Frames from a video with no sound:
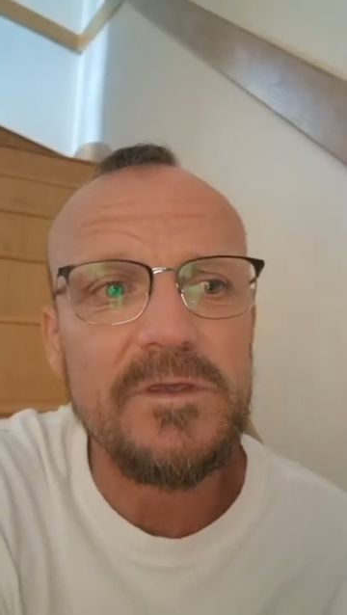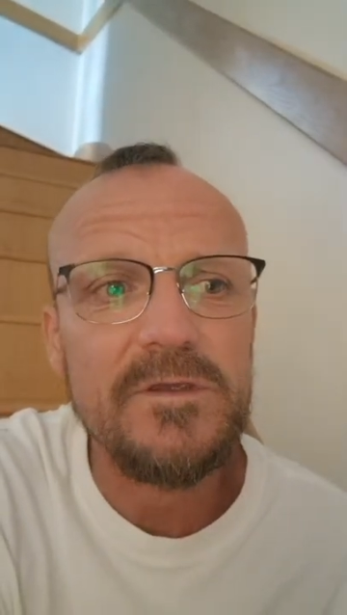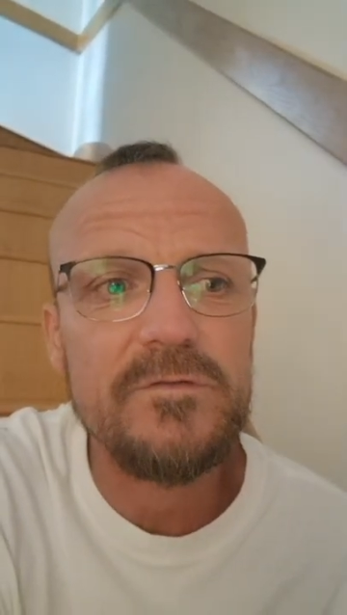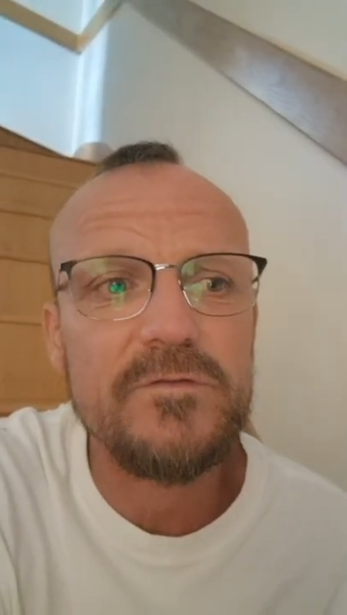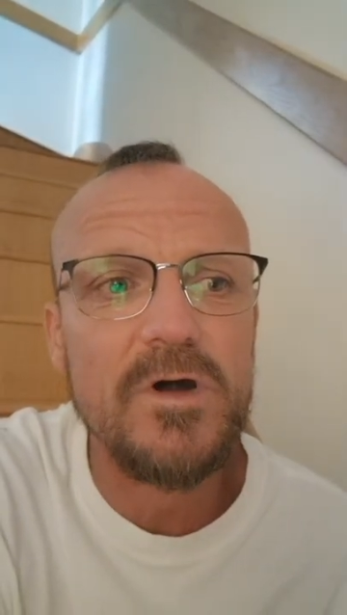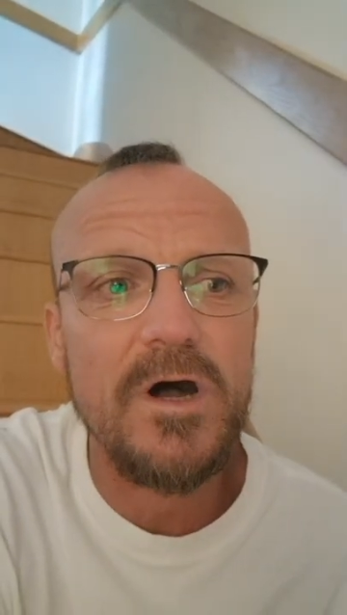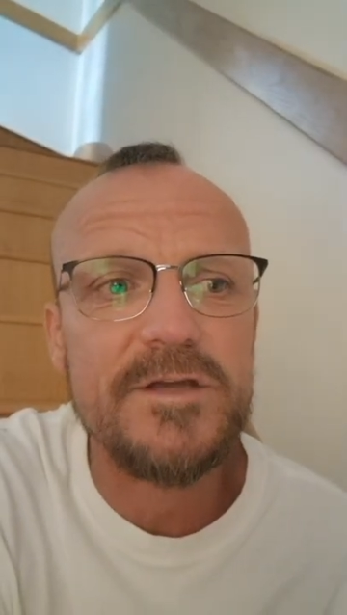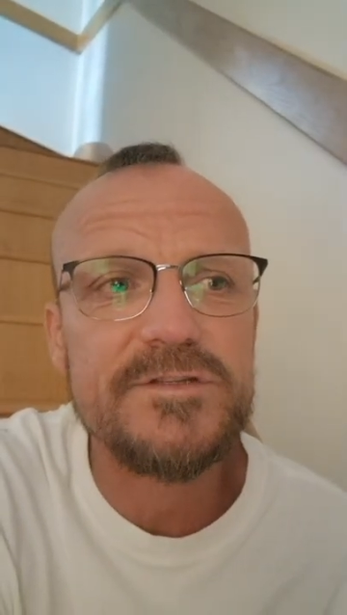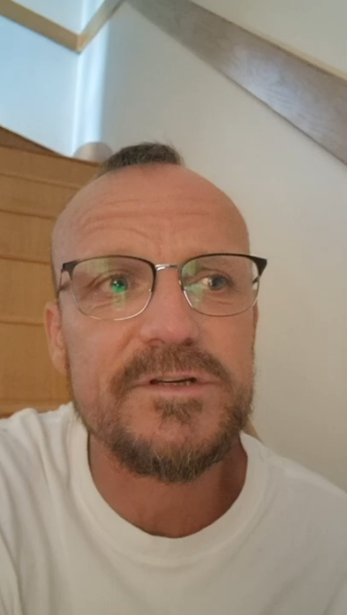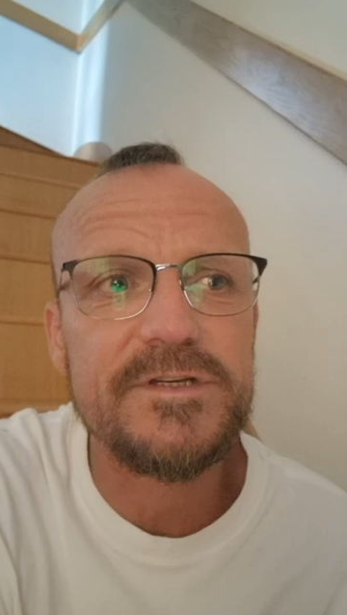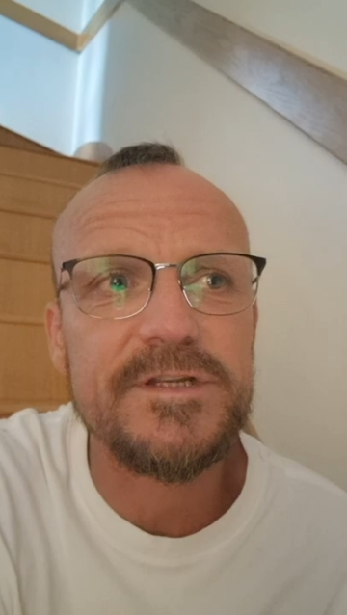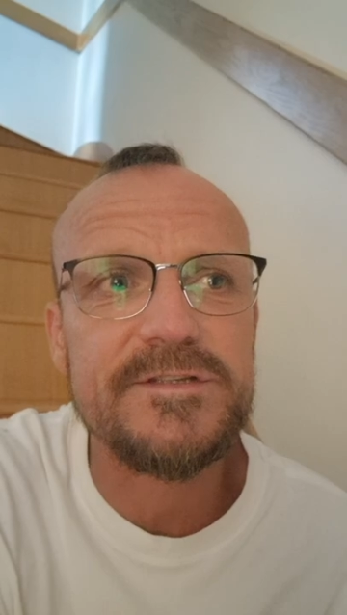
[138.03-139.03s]
you've got a high
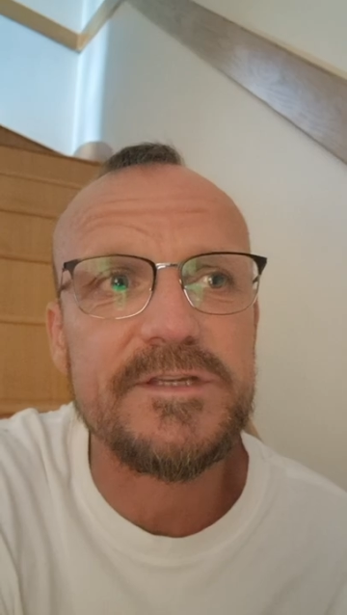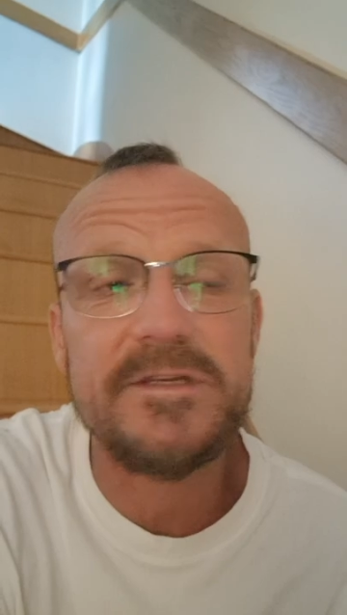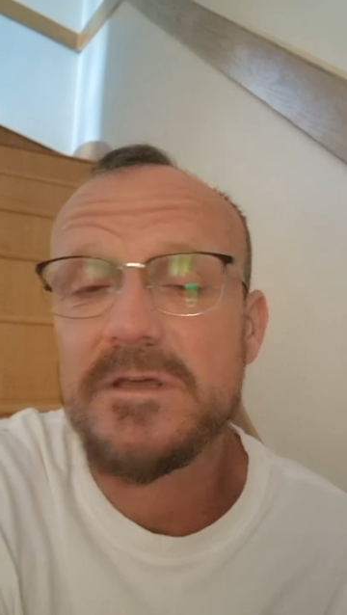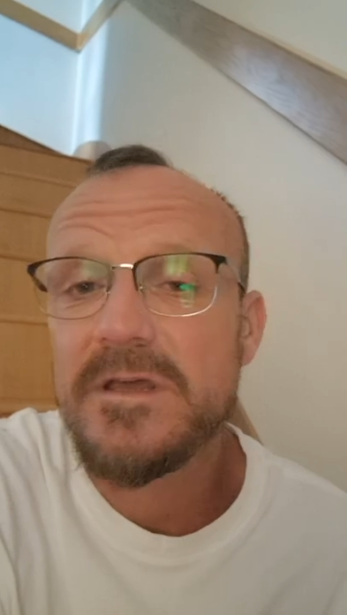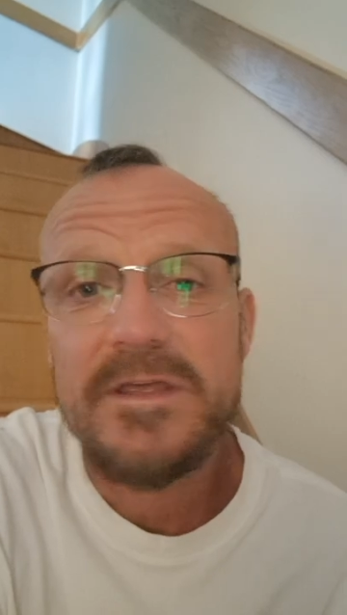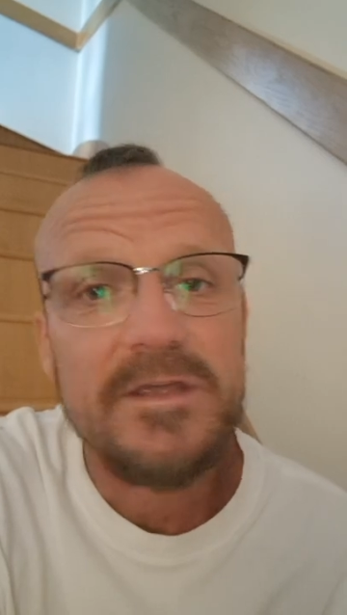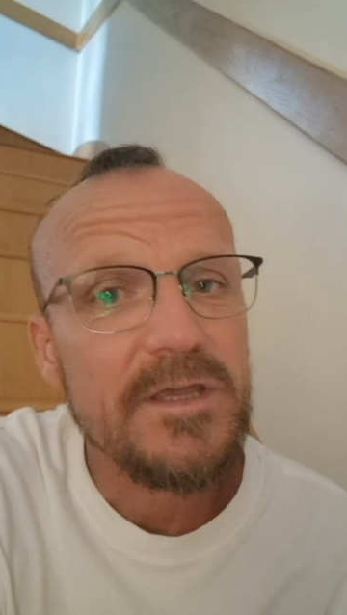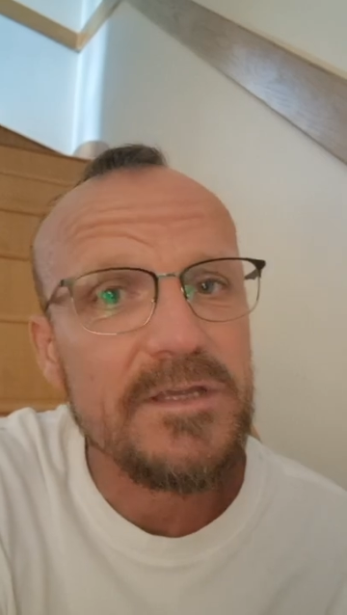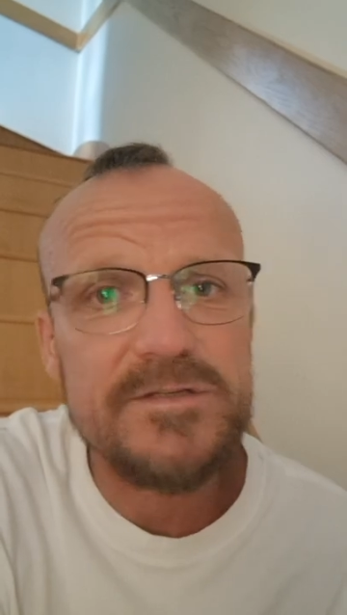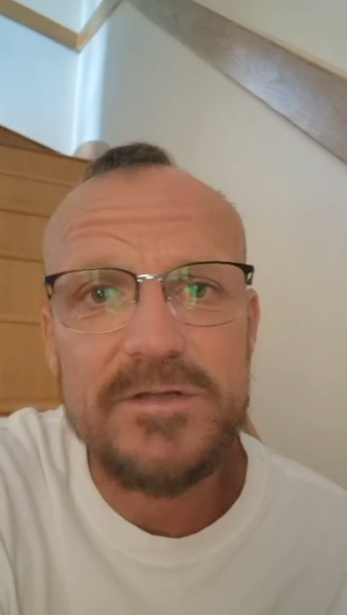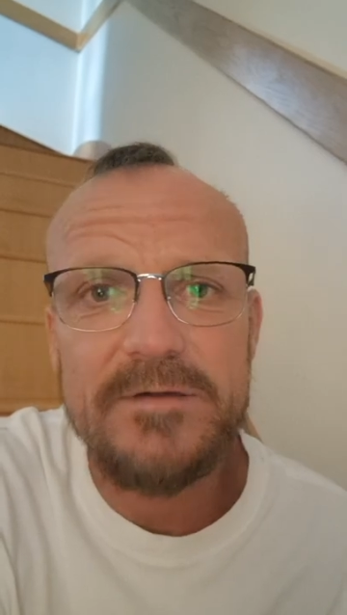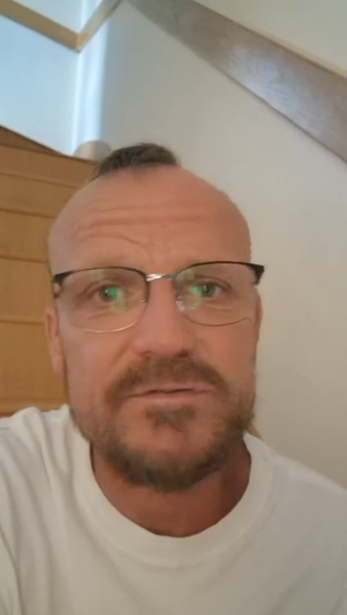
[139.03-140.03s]
stocking density,
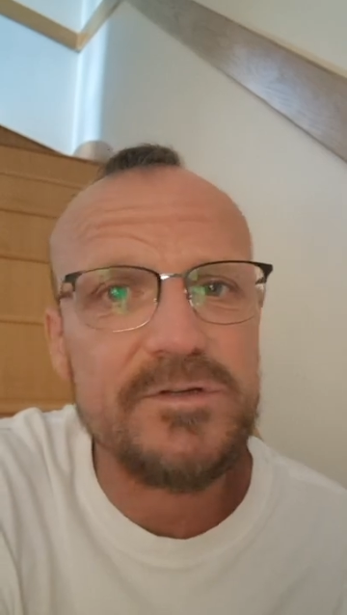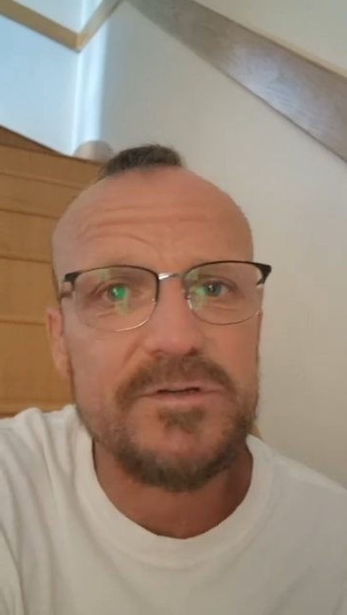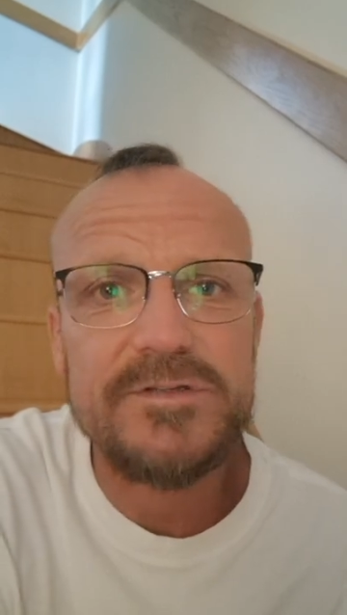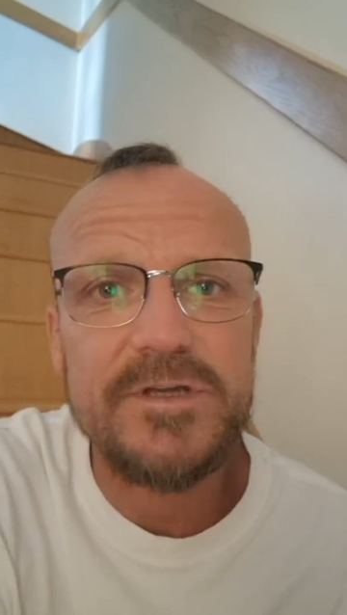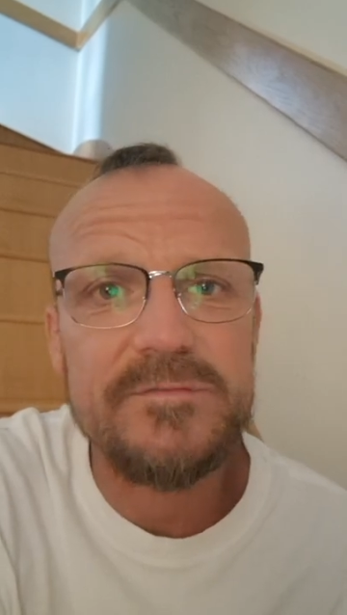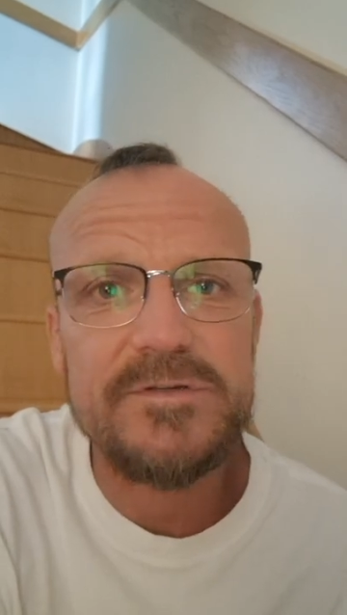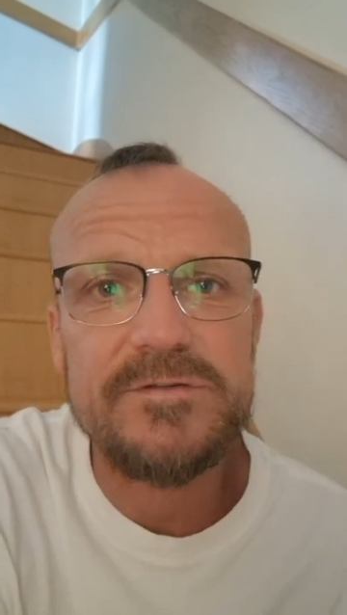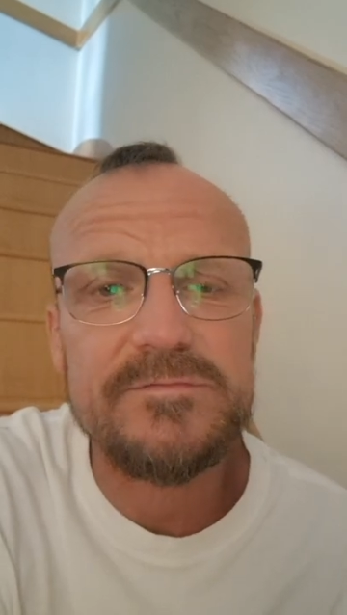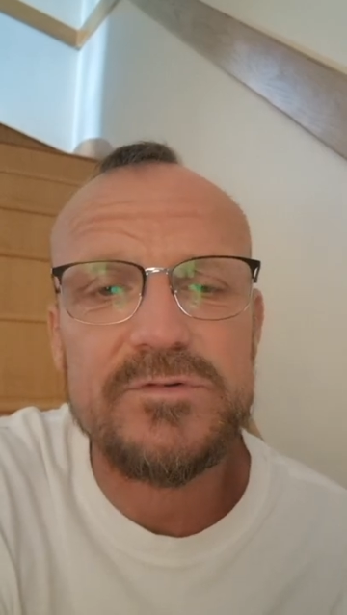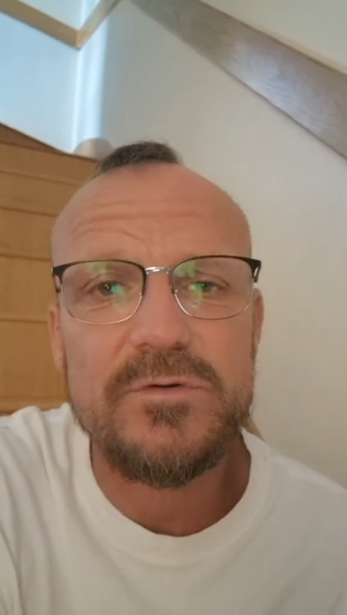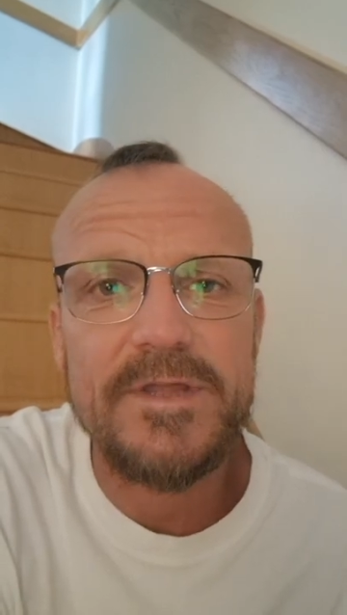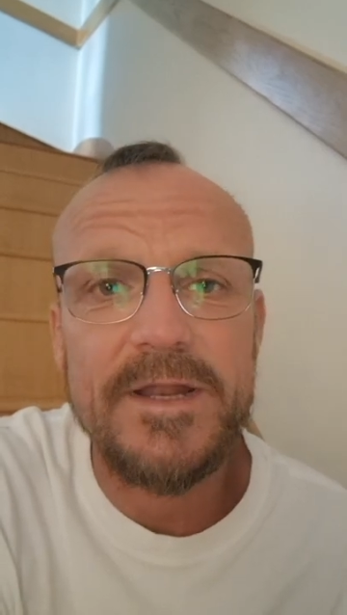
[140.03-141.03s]
it's now's not the time to
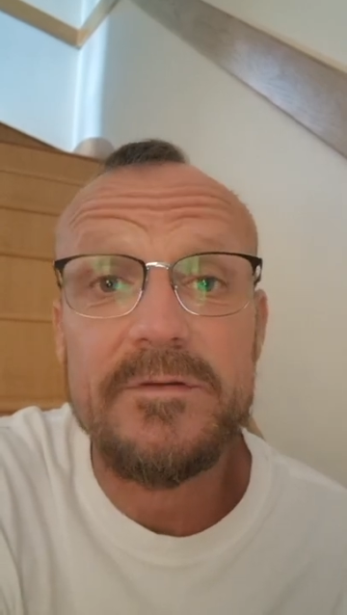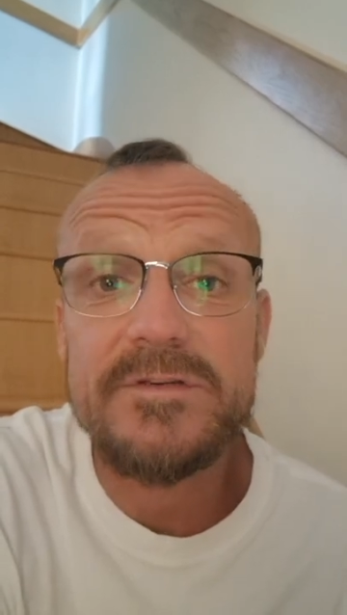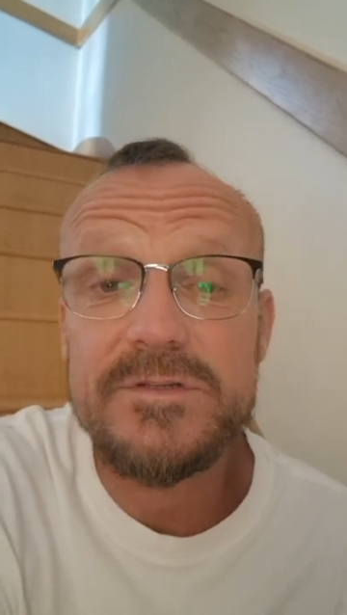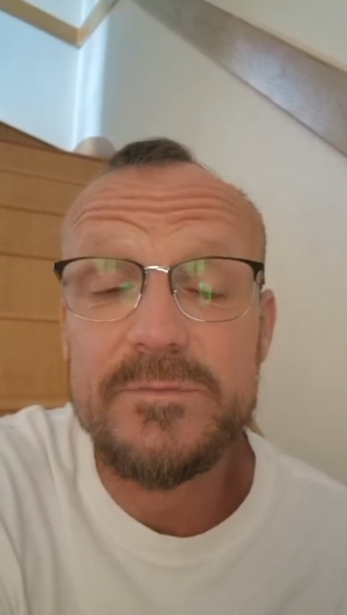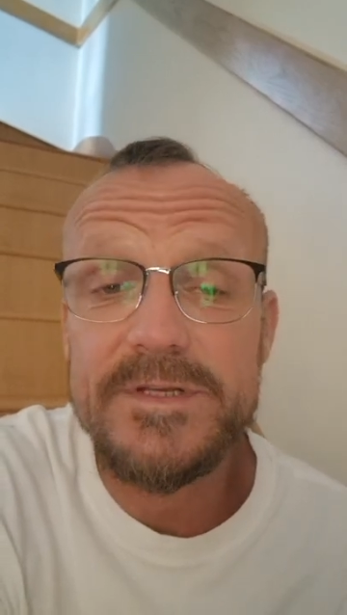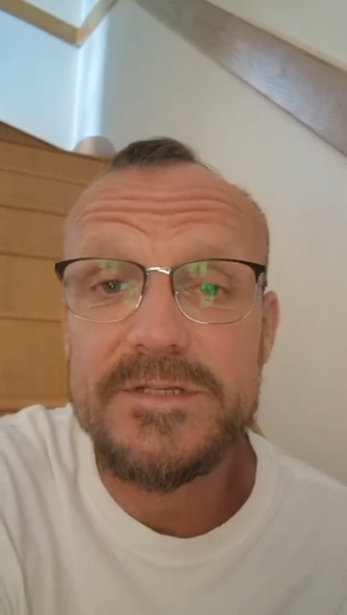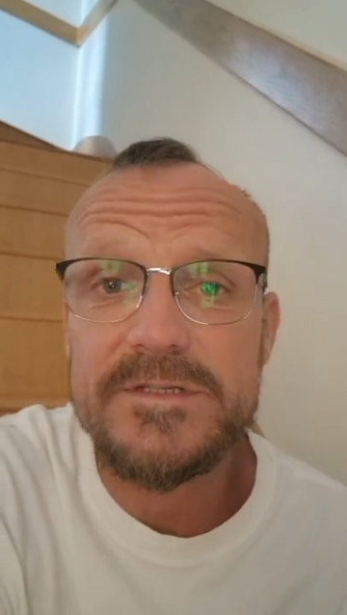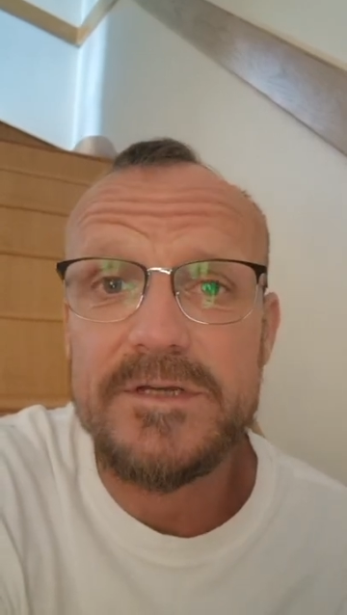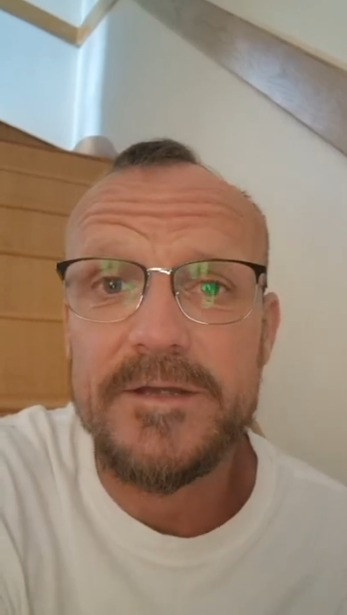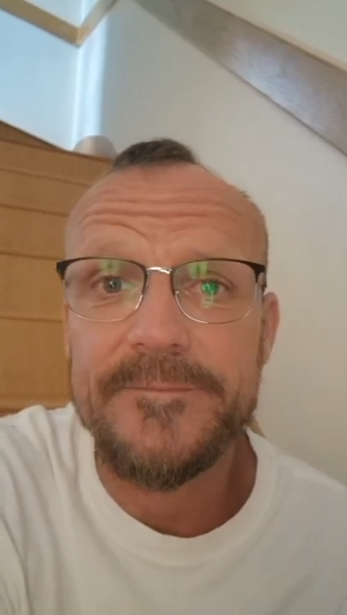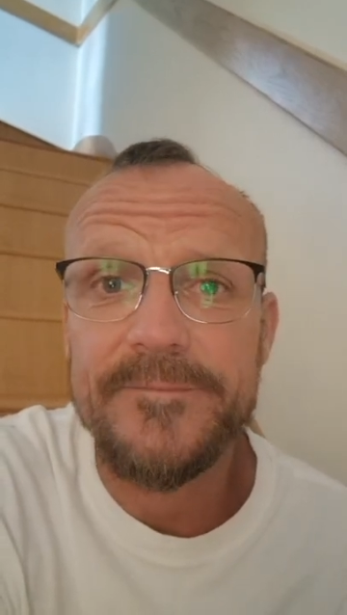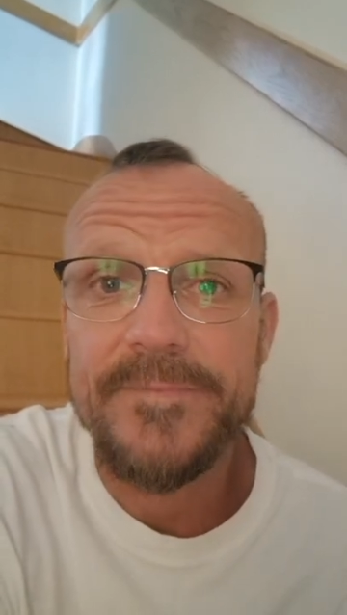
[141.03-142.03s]
sort that out. It's the winter
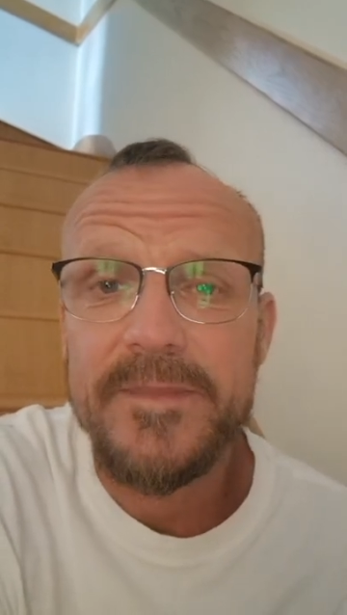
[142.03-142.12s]
time.